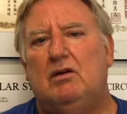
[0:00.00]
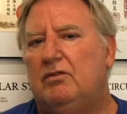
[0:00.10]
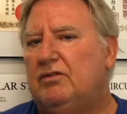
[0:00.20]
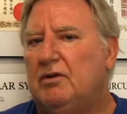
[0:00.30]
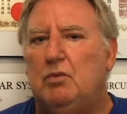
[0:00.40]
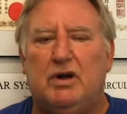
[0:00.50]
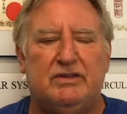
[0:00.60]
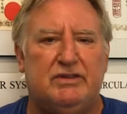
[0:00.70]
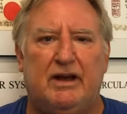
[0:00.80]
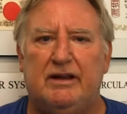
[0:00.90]
from one
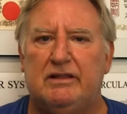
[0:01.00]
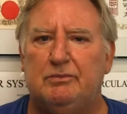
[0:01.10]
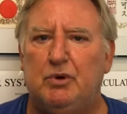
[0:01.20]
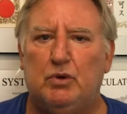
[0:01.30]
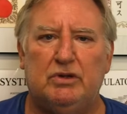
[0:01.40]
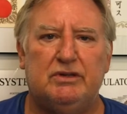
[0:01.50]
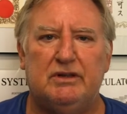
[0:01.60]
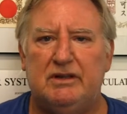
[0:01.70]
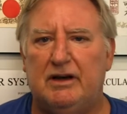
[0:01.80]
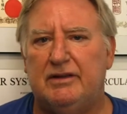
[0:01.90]
side of the pool to
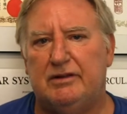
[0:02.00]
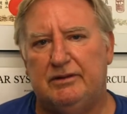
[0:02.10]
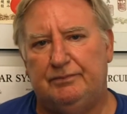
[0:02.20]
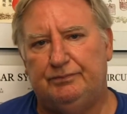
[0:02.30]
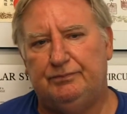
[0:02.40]
the other.